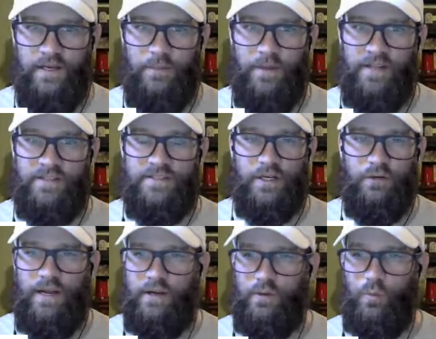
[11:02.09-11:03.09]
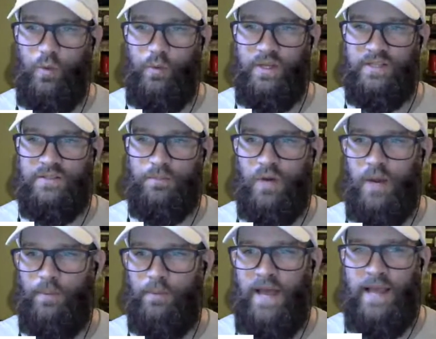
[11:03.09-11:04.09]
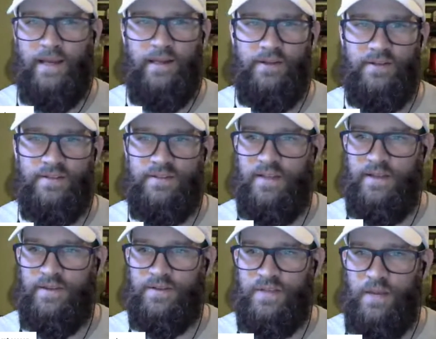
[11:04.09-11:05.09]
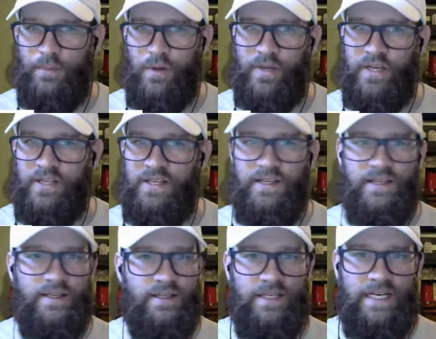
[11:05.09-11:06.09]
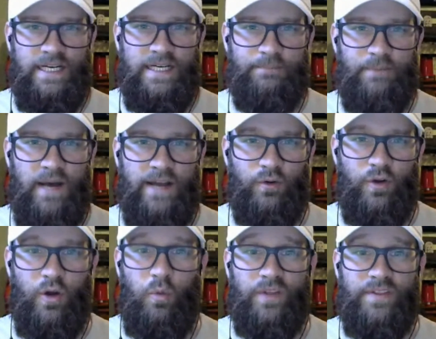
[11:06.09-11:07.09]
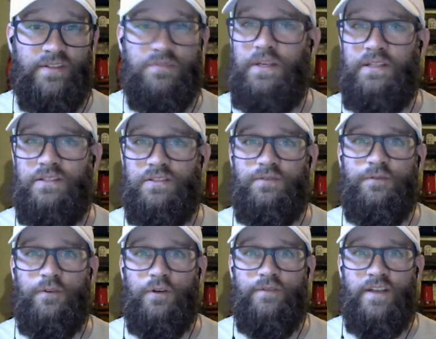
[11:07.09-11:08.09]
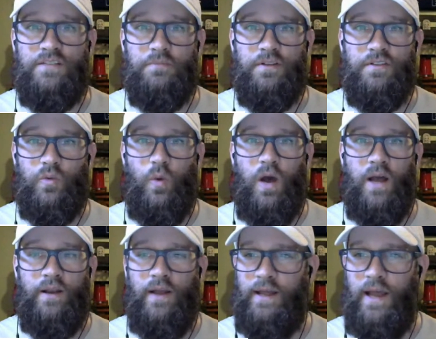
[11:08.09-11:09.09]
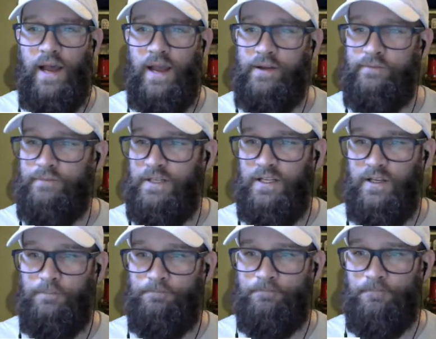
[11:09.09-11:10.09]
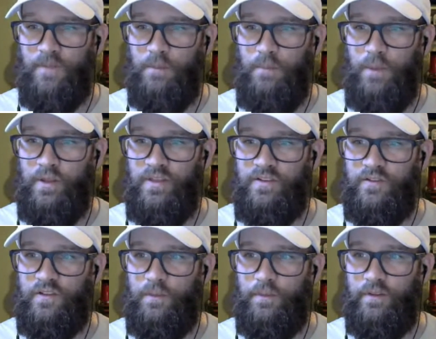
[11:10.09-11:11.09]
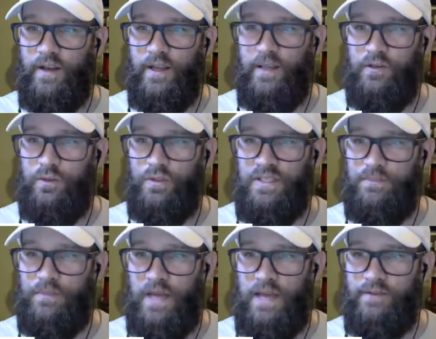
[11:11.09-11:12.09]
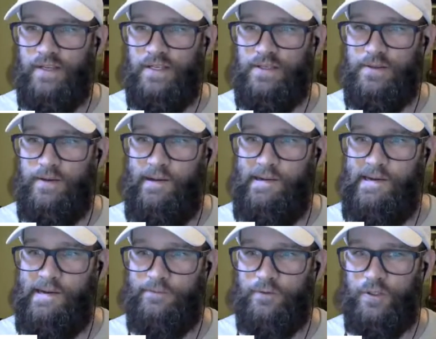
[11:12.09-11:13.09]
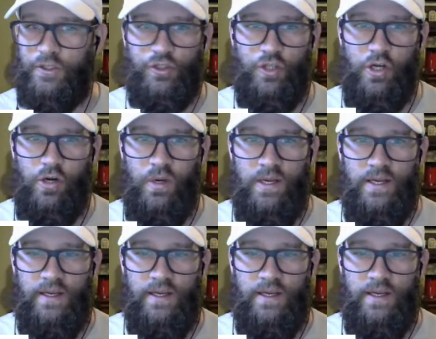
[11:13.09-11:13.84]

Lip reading: that he might stick around and we will get some proper backing in the summer. But I don't know what this means for investment in the squad. Maybe this is something that I could do a deep dive in for a show.